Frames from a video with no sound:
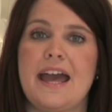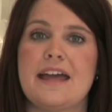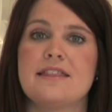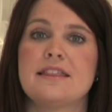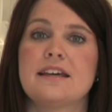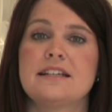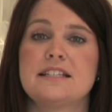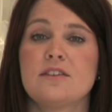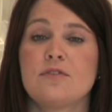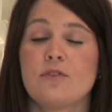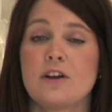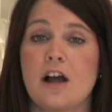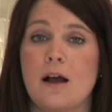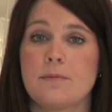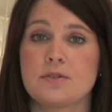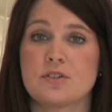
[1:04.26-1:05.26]
And the
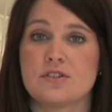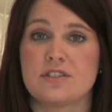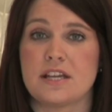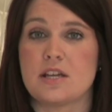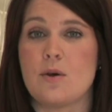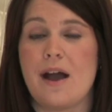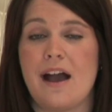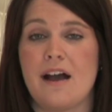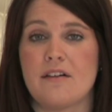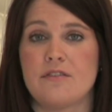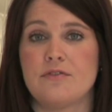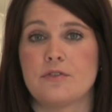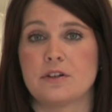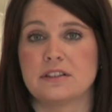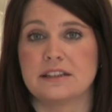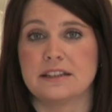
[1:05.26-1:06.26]
different options that you have
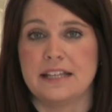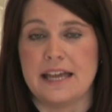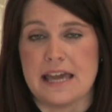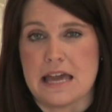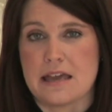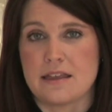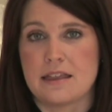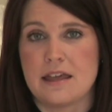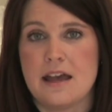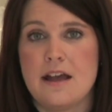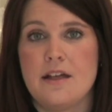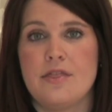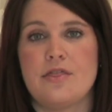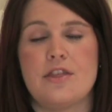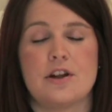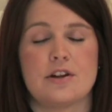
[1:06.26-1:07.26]
for length,
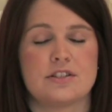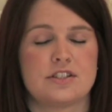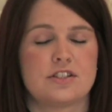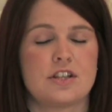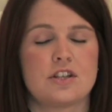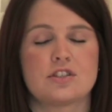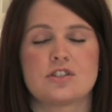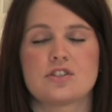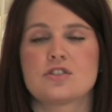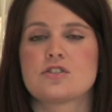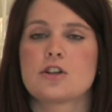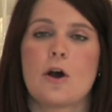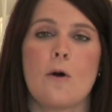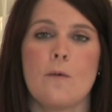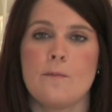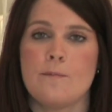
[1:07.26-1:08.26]
there's
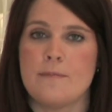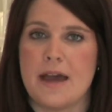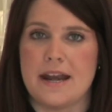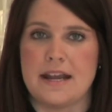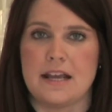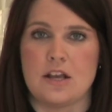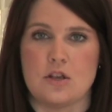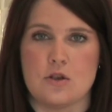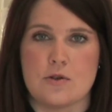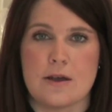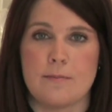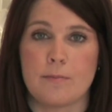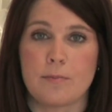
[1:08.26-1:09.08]
so many, you can